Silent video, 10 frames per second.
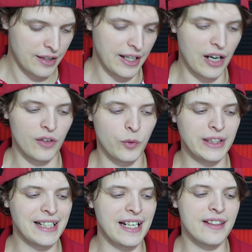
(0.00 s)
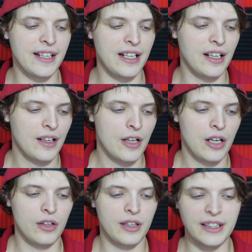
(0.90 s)
Now, if we take the
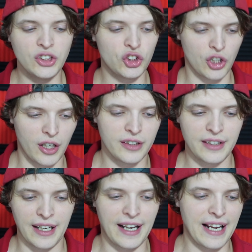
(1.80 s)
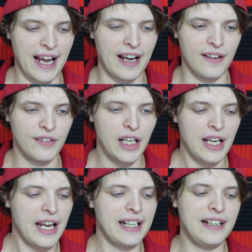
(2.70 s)
this chart that I have,
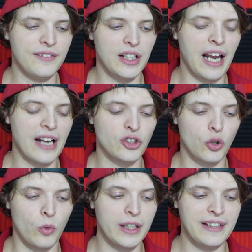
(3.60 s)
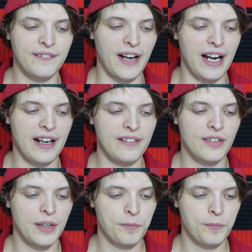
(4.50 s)
even at twenty-five